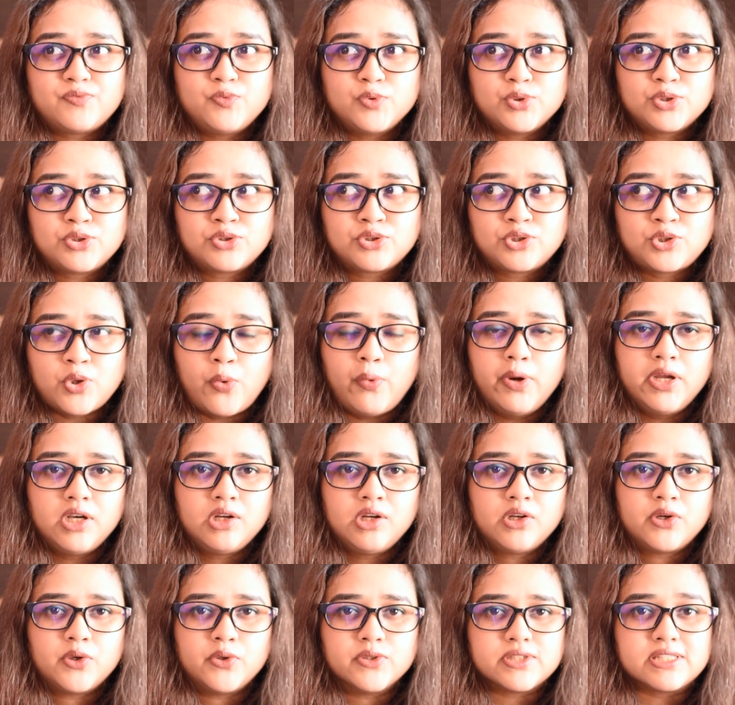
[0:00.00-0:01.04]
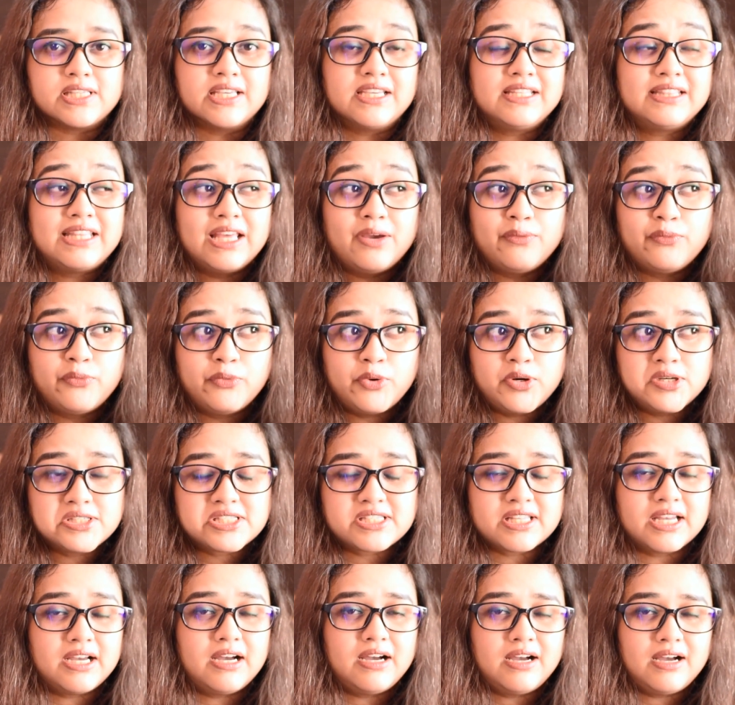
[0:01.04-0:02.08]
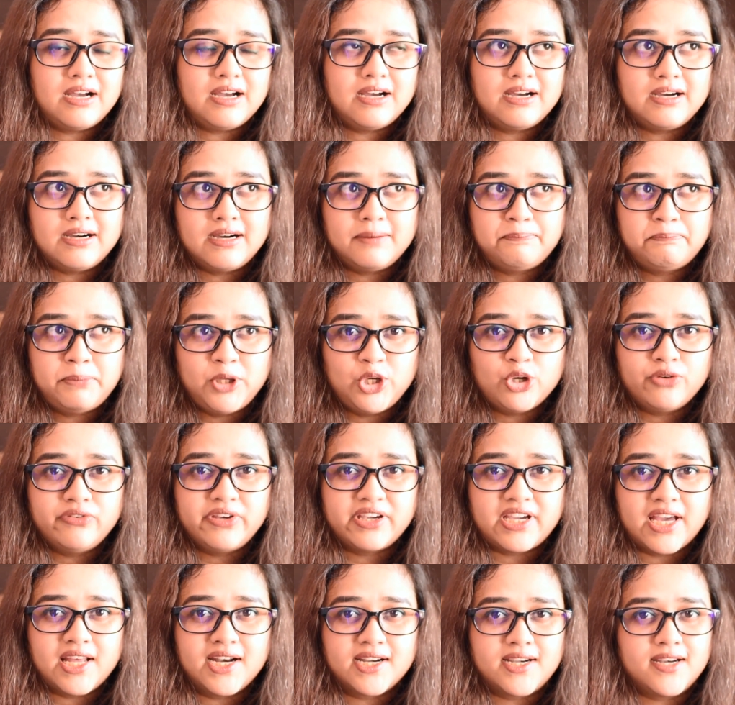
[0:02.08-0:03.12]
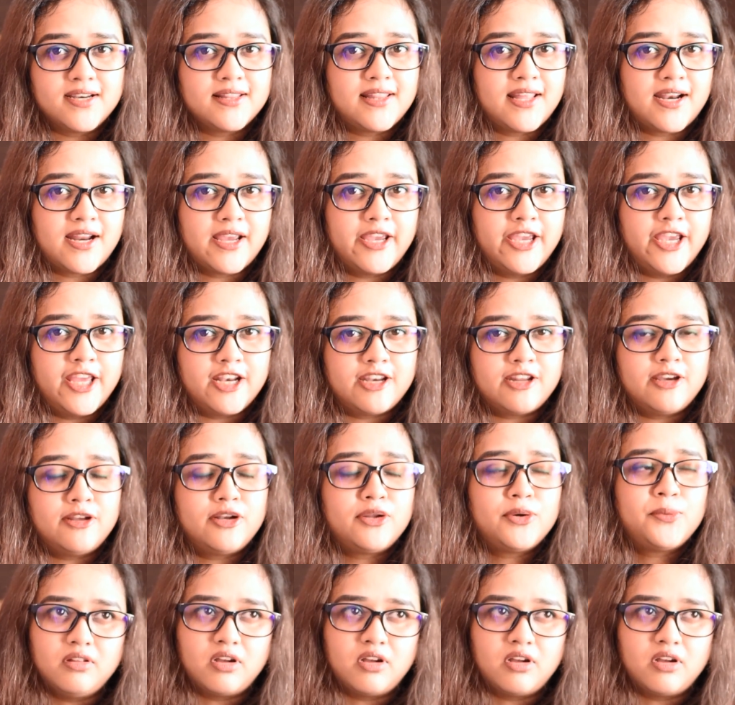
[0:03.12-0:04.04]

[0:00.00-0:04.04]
It was so engrossing. There was a POV character that I hated.